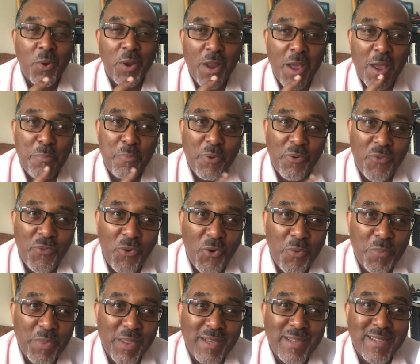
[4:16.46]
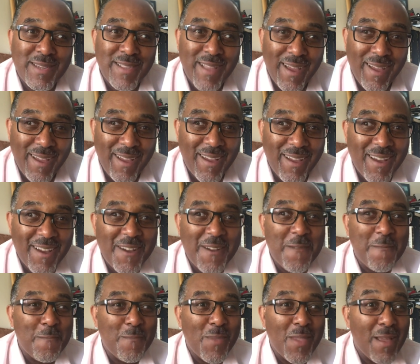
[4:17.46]
when I perform this thing,
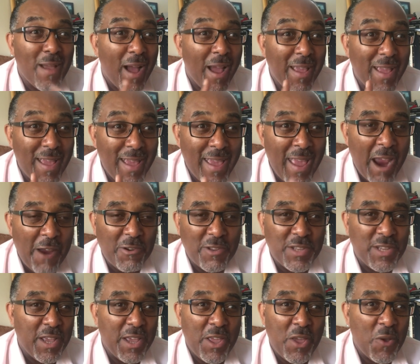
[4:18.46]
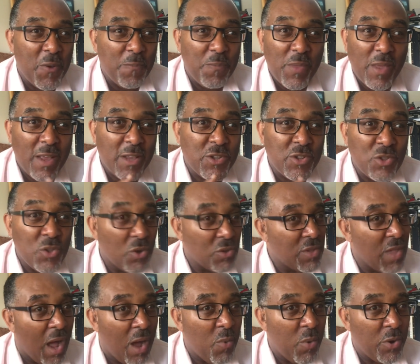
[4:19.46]
I can guarantee you, it's not
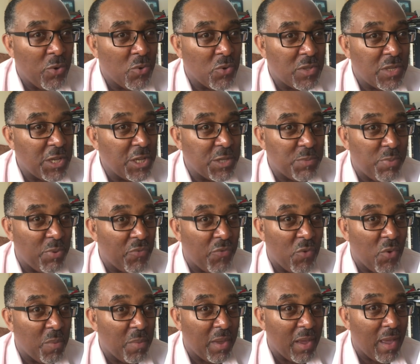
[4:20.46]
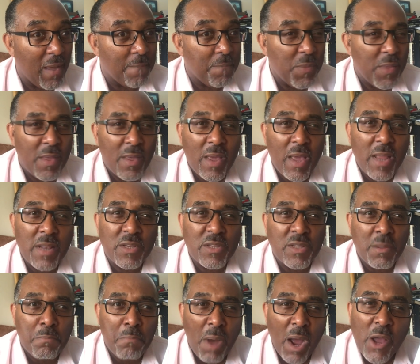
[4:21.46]
Darwin Ortiz performing it. It's
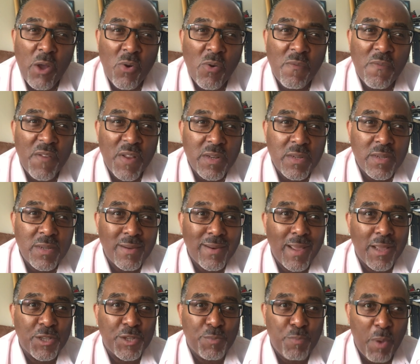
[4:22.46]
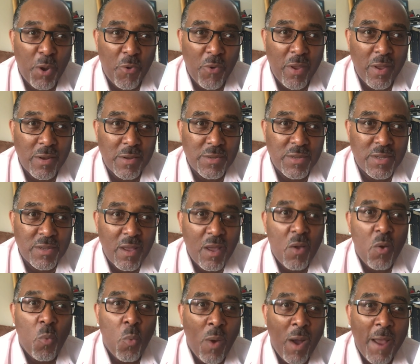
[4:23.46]
the Michael Vincent experience.
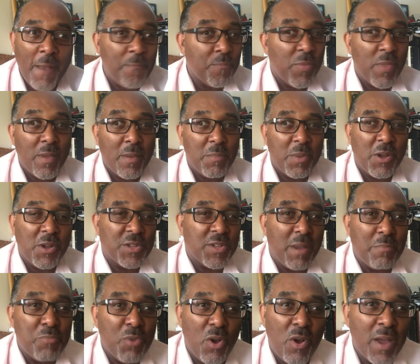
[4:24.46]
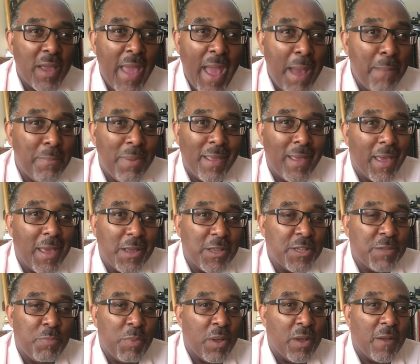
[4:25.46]
Why? Because I'm not a gambling
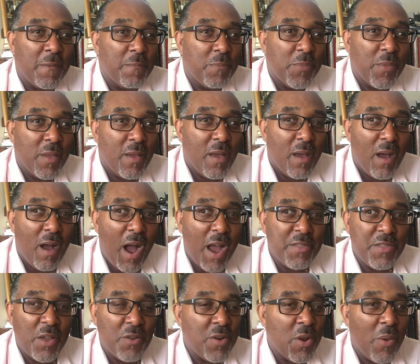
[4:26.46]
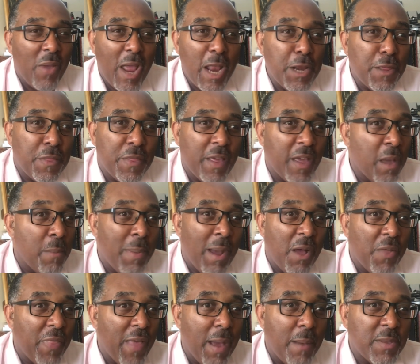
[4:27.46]
expert. I don't know anything
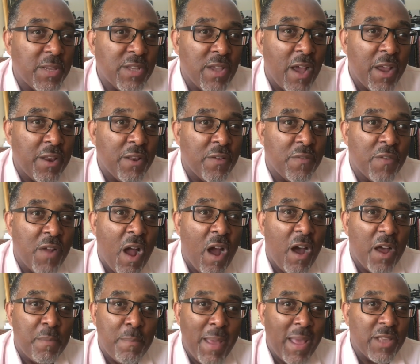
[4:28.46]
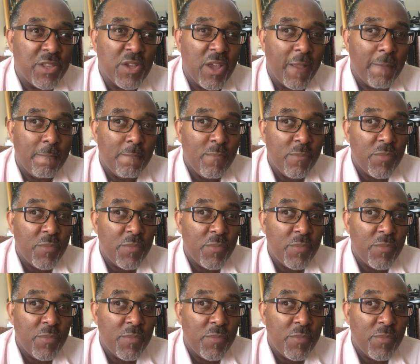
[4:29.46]
about that side of card magic.